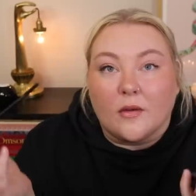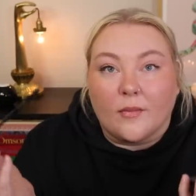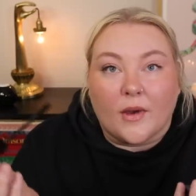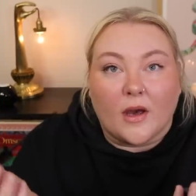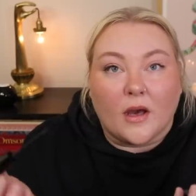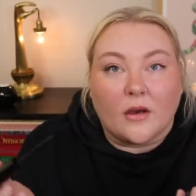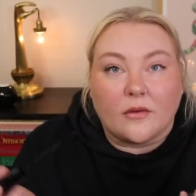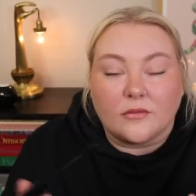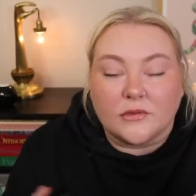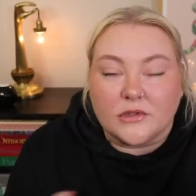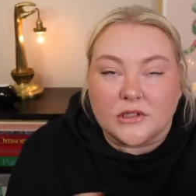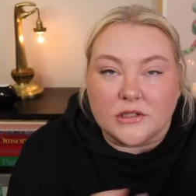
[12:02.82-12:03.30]

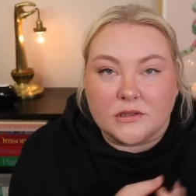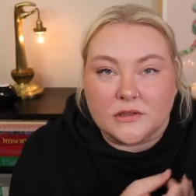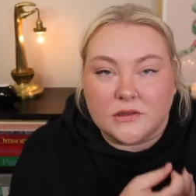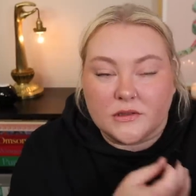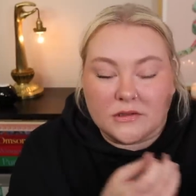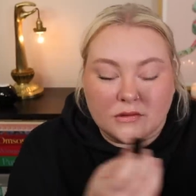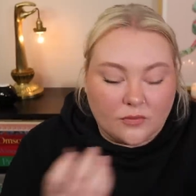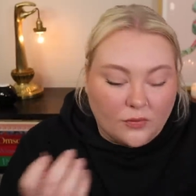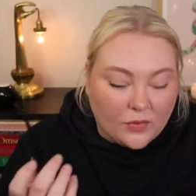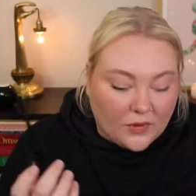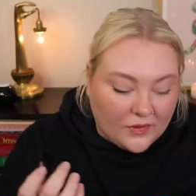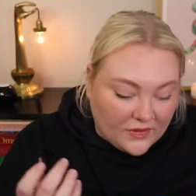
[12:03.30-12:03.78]
about
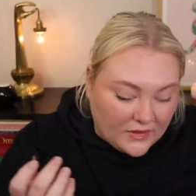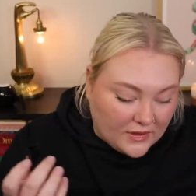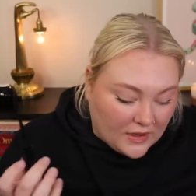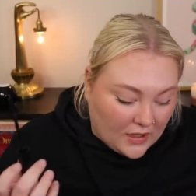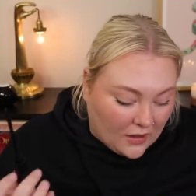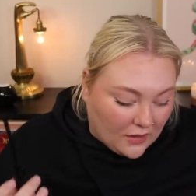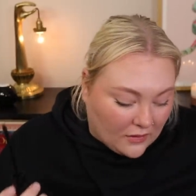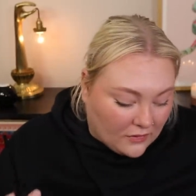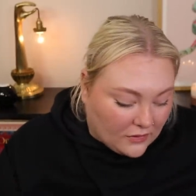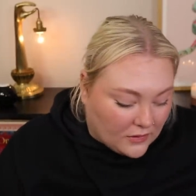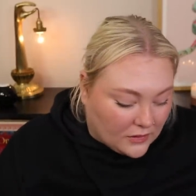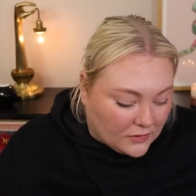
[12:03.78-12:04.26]
just with
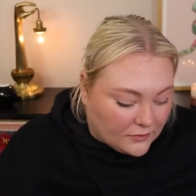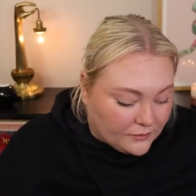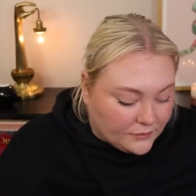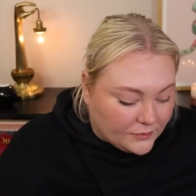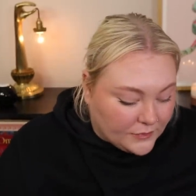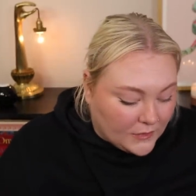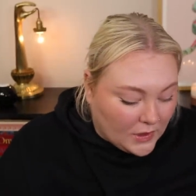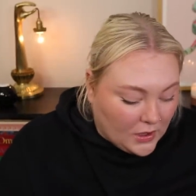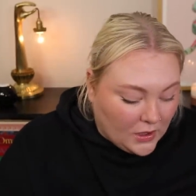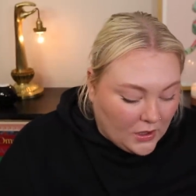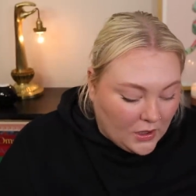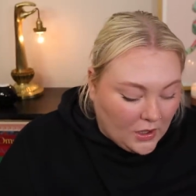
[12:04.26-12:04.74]
death and
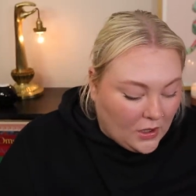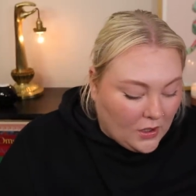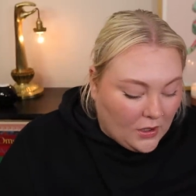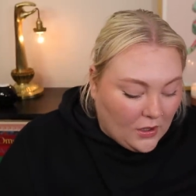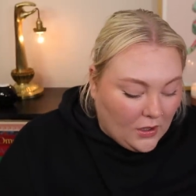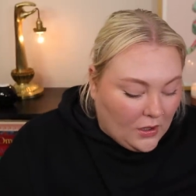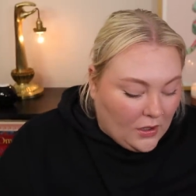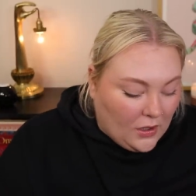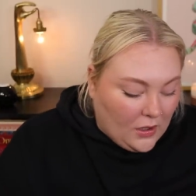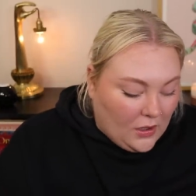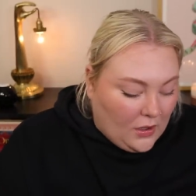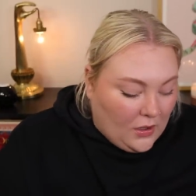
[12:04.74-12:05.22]

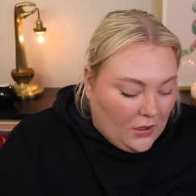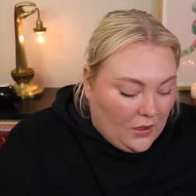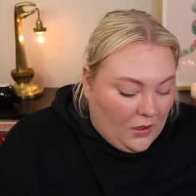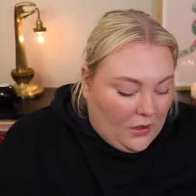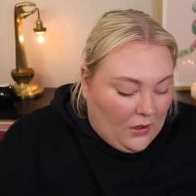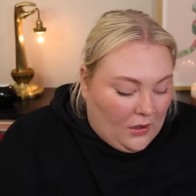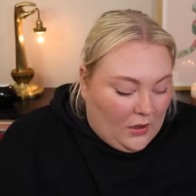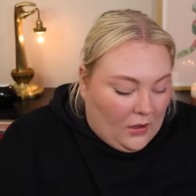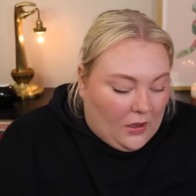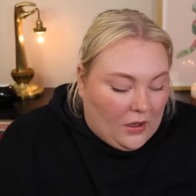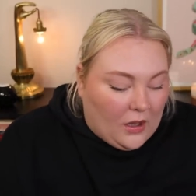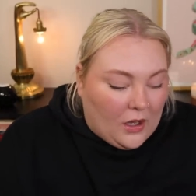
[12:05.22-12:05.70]

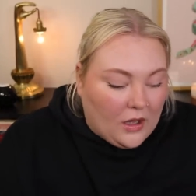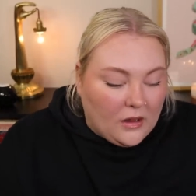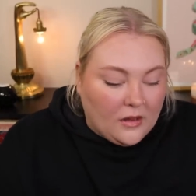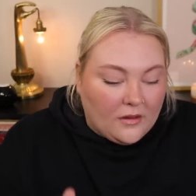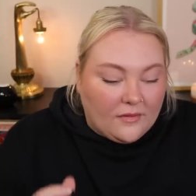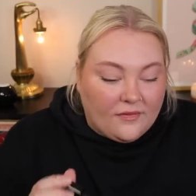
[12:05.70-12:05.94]
all